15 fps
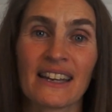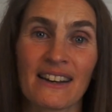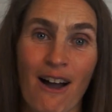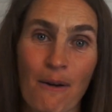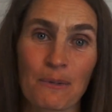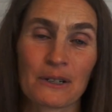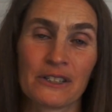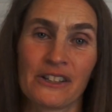an
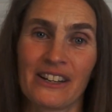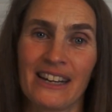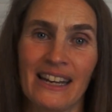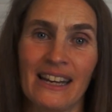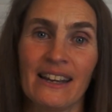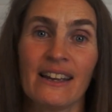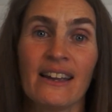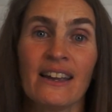
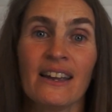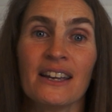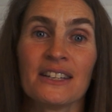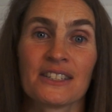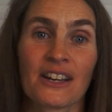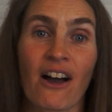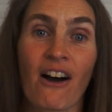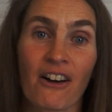opportunity
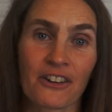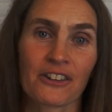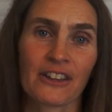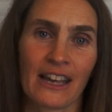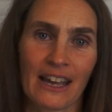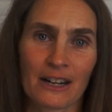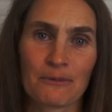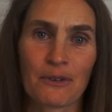to honor the
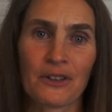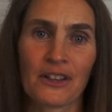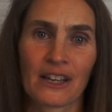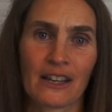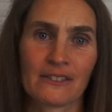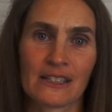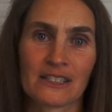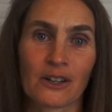animal that
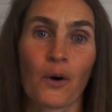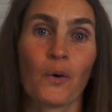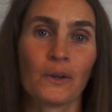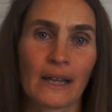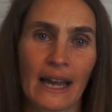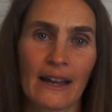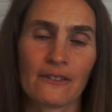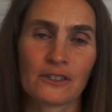gives its own
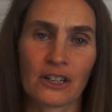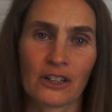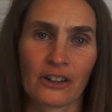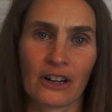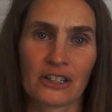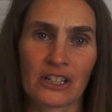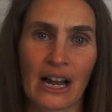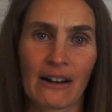life to
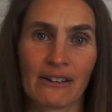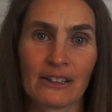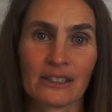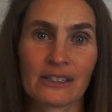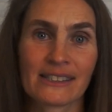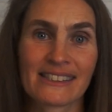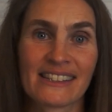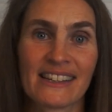nourish
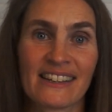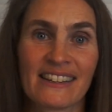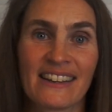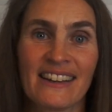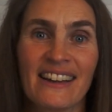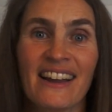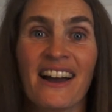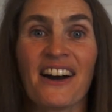ours.
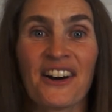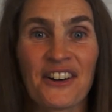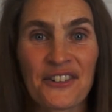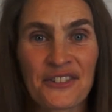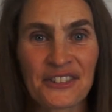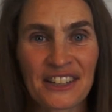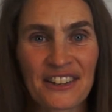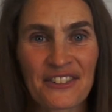
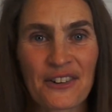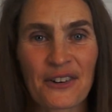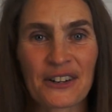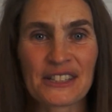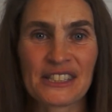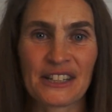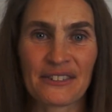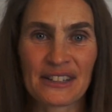Hopefully, of
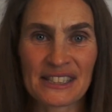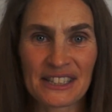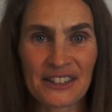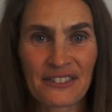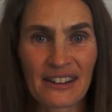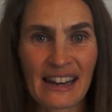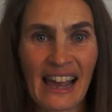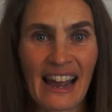course, your
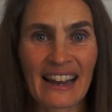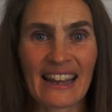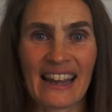reserved neck